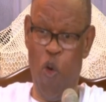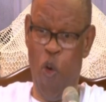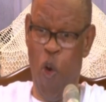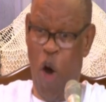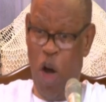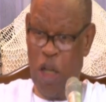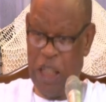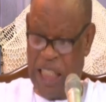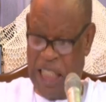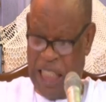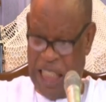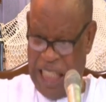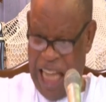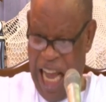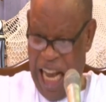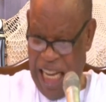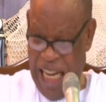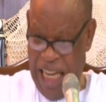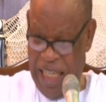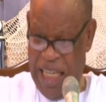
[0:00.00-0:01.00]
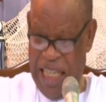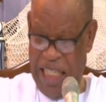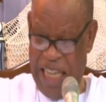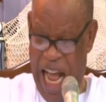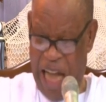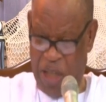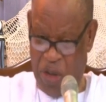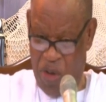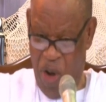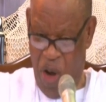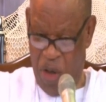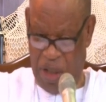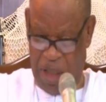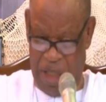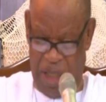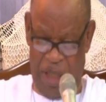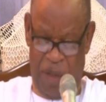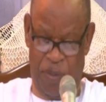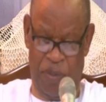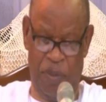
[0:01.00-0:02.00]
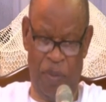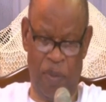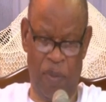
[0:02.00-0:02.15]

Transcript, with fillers: was taken in adultery.